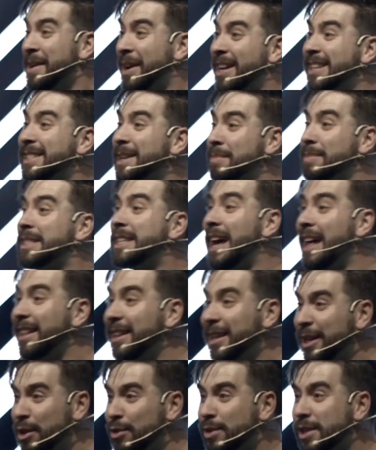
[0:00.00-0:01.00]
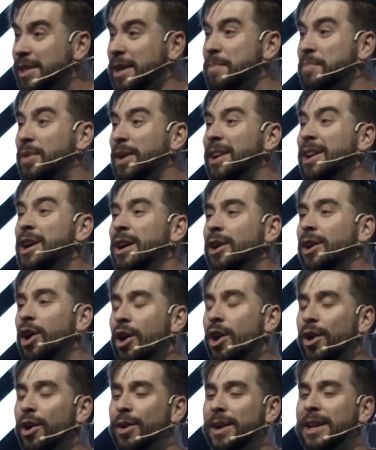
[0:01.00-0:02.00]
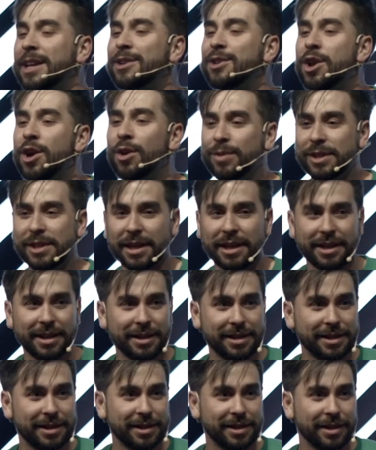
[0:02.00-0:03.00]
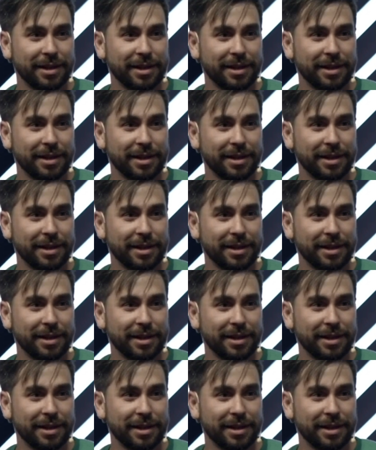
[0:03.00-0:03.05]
because I'm telling you something. God already knows it.